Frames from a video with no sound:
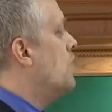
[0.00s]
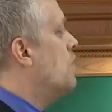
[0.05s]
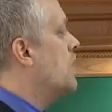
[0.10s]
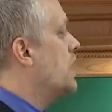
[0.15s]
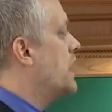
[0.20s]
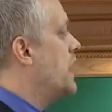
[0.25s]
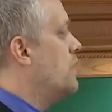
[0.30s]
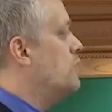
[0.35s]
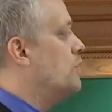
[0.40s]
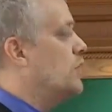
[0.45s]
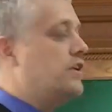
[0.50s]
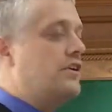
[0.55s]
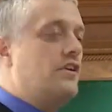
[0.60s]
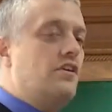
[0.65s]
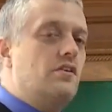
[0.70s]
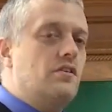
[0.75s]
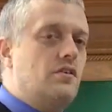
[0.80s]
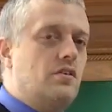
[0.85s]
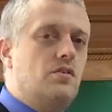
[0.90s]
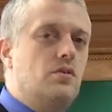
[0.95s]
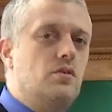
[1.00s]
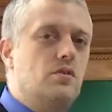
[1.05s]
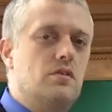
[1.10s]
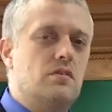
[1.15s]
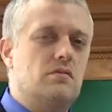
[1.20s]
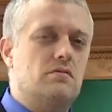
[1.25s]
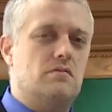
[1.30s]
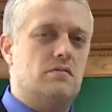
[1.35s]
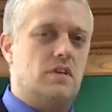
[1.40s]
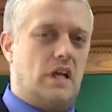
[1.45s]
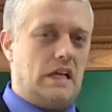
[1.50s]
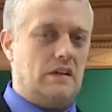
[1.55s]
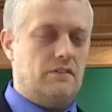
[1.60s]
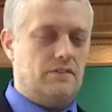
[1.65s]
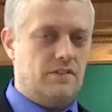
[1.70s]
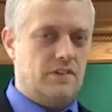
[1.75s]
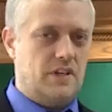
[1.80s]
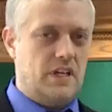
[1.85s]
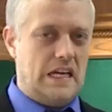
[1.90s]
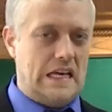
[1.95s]
What I want you to
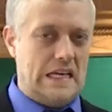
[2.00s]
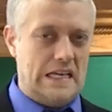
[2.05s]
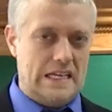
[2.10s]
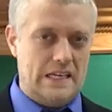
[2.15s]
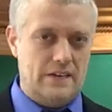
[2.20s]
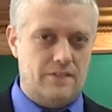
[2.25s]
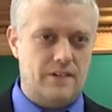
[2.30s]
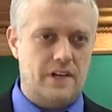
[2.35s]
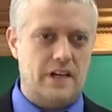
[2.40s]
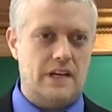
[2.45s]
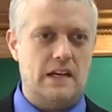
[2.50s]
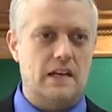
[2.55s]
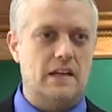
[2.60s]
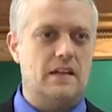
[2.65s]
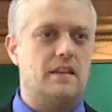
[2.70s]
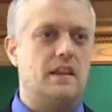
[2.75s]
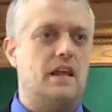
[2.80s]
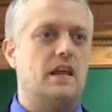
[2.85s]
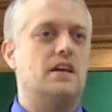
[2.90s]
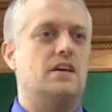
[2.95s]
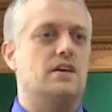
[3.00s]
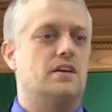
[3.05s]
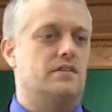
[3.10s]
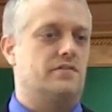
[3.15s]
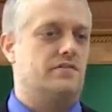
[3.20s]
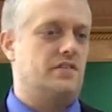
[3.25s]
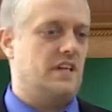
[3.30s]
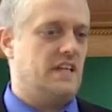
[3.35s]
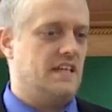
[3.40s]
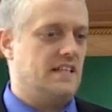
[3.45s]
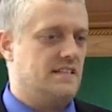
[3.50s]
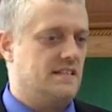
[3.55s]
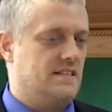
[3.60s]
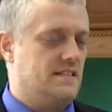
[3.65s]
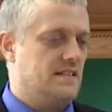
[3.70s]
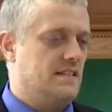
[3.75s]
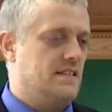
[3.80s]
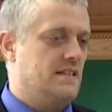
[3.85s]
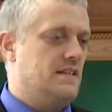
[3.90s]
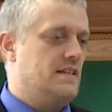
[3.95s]
really think of
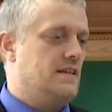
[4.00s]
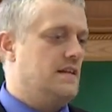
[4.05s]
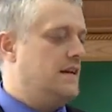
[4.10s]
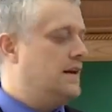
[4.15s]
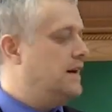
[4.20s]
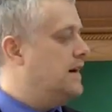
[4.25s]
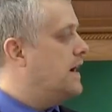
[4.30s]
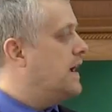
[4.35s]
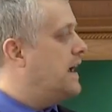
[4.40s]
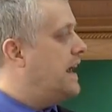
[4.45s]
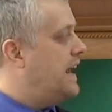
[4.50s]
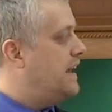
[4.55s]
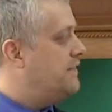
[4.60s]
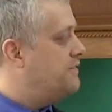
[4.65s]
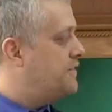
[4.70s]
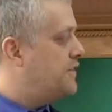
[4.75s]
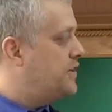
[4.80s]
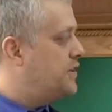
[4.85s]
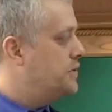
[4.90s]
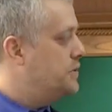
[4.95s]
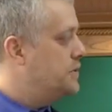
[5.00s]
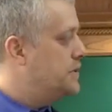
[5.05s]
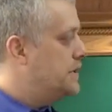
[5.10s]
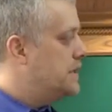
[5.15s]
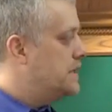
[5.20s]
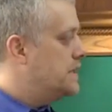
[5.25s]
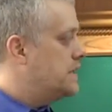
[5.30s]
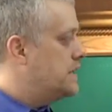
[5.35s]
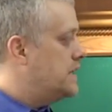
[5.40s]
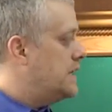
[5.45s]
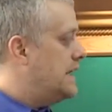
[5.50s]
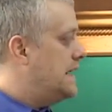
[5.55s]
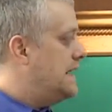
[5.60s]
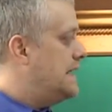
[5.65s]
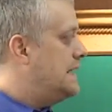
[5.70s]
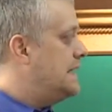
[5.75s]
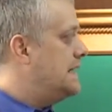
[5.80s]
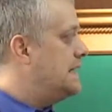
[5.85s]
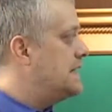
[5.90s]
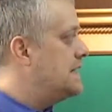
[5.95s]
is if you
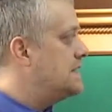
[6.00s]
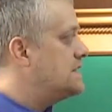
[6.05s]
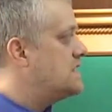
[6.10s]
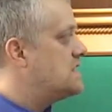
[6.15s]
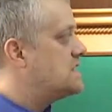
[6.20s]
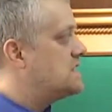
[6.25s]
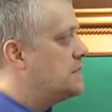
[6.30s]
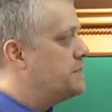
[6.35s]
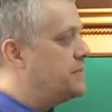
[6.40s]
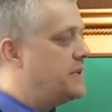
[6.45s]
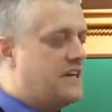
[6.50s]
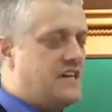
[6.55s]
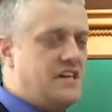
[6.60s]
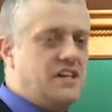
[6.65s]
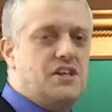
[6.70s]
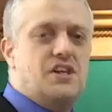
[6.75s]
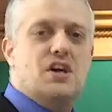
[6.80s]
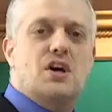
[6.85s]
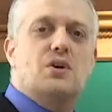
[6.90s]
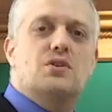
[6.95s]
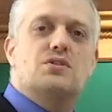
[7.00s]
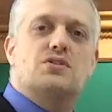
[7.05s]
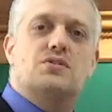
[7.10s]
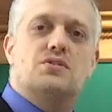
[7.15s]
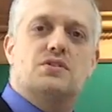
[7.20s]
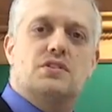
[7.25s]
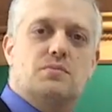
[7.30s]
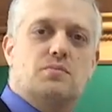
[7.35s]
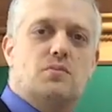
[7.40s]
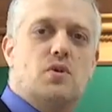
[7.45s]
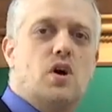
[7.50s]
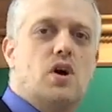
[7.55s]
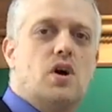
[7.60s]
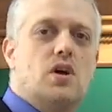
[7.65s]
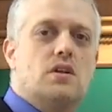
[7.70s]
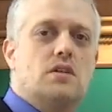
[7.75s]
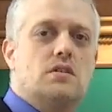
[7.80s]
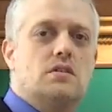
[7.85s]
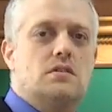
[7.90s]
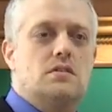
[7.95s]
hear somebody go to the
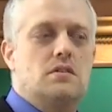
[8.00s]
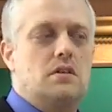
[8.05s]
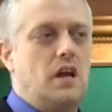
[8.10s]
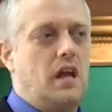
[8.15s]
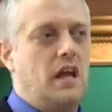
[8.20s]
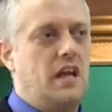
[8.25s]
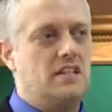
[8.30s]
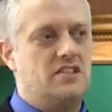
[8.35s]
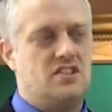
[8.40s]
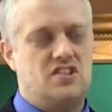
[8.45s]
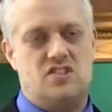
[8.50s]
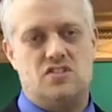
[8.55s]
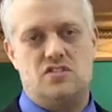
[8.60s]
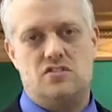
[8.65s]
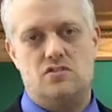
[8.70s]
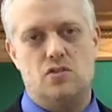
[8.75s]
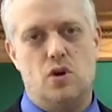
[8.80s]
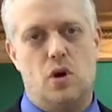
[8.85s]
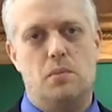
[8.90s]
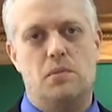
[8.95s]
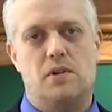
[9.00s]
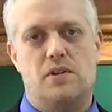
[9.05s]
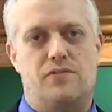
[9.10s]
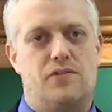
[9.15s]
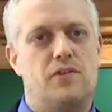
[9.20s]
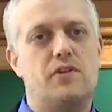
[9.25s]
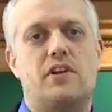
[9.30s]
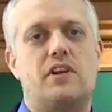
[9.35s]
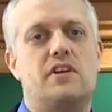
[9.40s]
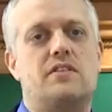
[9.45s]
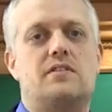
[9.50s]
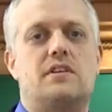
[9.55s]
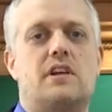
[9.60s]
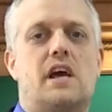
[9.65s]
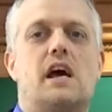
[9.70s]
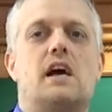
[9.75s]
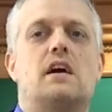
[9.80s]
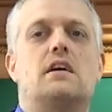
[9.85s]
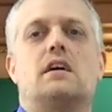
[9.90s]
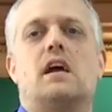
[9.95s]
mall, it's normal for you,
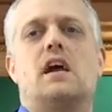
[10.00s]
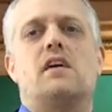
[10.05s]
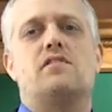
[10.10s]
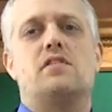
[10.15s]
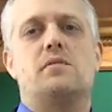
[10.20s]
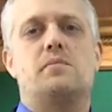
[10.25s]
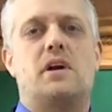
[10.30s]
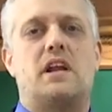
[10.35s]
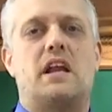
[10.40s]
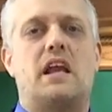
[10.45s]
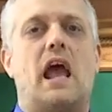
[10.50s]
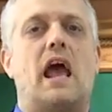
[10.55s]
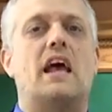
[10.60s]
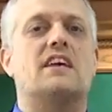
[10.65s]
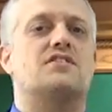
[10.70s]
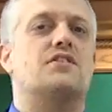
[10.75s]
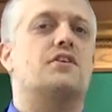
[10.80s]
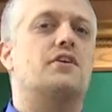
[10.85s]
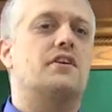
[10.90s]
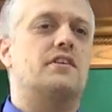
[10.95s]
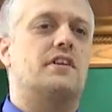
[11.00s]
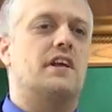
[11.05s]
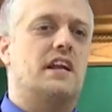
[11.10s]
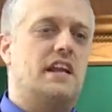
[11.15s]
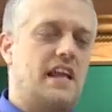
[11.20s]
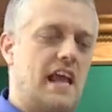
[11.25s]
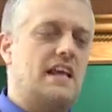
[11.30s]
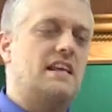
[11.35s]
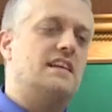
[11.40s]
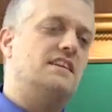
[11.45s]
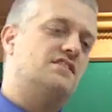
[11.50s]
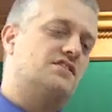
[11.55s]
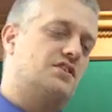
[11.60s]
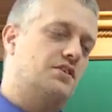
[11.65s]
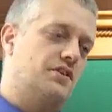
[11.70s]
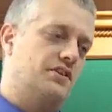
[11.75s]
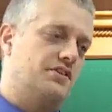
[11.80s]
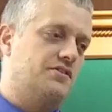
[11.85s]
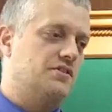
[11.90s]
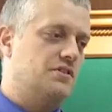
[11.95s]
yeah? Everybody has heard that. Yeah, he's
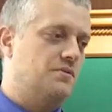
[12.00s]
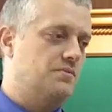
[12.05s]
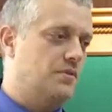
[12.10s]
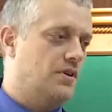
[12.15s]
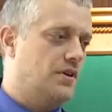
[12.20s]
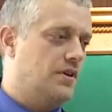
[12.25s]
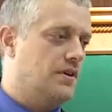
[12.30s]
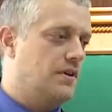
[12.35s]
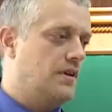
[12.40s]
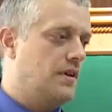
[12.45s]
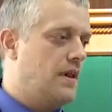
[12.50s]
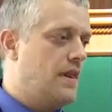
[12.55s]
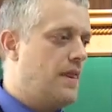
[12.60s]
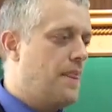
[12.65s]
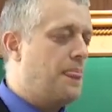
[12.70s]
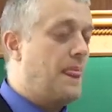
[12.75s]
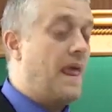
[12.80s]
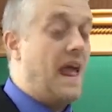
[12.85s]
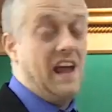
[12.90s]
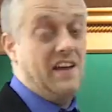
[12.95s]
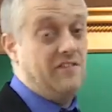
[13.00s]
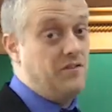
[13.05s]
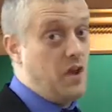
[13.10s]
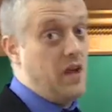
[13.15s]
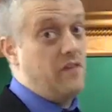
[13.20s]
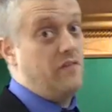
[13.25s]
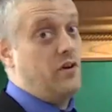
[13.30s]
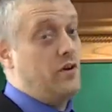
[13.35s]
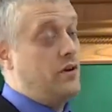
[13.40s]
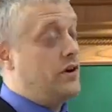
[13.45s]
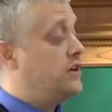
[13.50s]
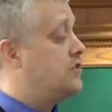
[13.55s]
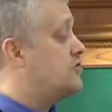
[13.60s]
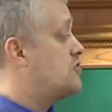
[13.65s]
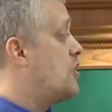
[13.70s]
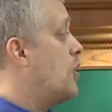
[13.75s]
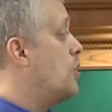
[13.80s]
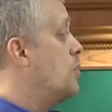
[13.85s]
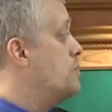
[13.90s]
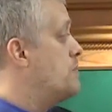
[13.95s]
going to the mall. Have you ever heard
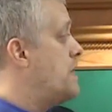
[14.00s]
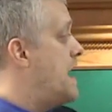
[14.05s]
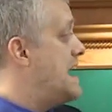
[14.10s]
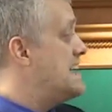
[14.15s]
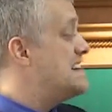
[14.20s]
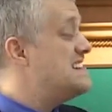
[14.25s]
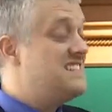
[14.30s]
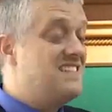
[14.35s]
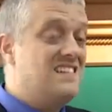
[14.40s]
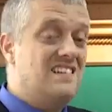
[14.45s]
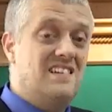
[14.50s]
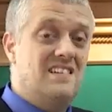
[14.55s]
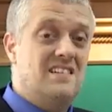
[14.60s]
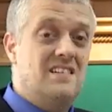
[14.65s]
go mad?